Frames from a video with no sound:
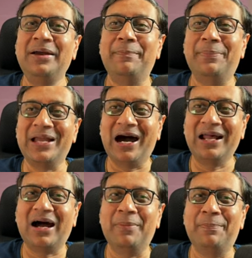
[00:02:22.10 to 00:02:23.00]

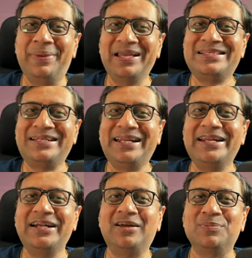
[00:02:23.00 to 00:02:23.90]
Bihar, a big
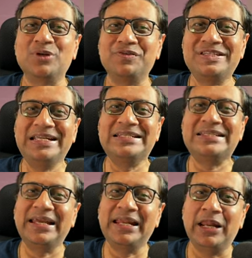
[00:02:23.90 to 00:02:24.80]
state in terms of
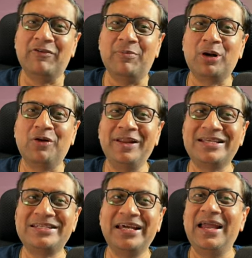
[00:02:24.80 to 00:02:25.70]
seats, in November of
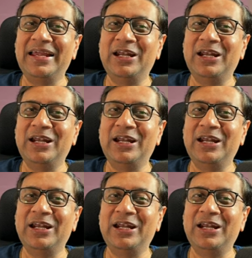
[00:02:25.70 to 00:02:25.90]
next year.